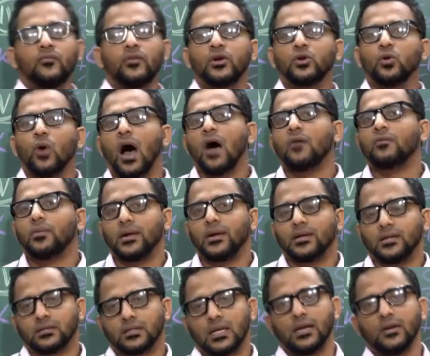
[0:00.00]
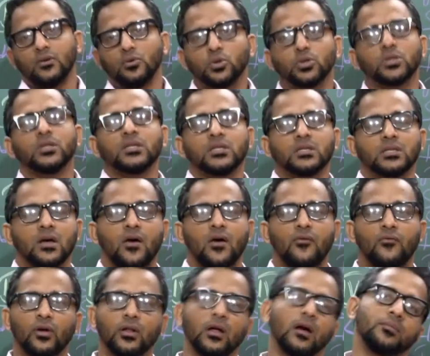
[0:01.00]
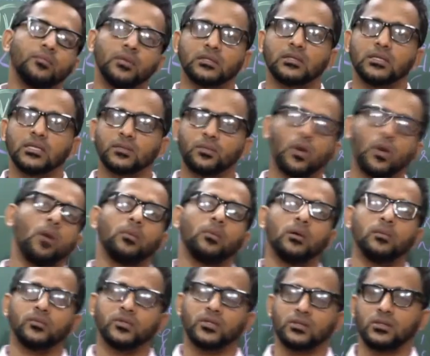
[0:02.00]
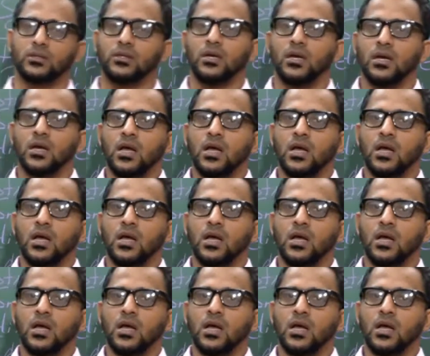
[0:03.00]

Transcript: we do have a better solutions for our business problems.